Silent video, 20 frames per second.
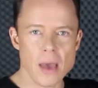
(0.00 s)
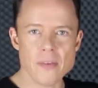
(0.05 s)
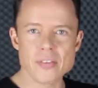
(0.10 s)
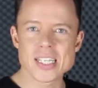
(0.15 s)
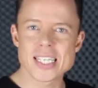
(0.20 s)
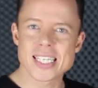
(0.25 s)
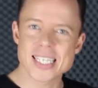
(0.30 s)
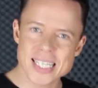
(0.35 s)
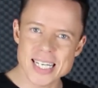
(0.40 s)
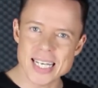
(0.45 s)

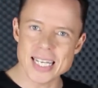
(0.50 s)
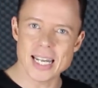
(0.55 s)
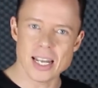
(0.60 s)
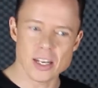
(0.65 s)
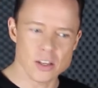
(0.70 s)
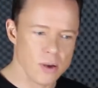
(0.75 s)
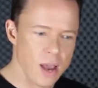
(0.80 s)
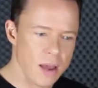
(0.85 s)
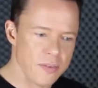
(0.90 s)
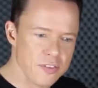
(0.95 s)
haven't seen
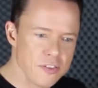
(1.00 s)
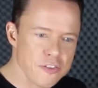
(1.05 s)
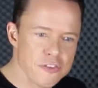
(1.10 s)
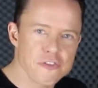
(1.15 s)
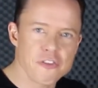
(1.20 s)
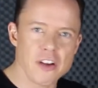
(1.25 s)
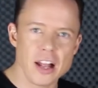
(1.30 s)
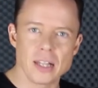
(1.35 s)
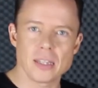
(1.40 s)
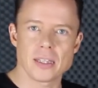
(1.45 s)
it. You haven't
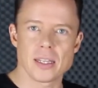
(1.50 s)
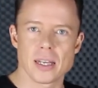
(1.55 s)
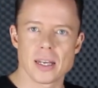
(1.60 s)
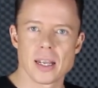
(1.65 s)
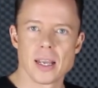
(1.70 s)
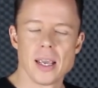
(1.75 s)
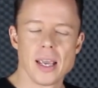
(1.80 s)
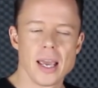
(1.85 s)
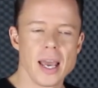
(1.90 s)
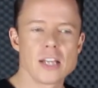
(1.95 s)
felt it.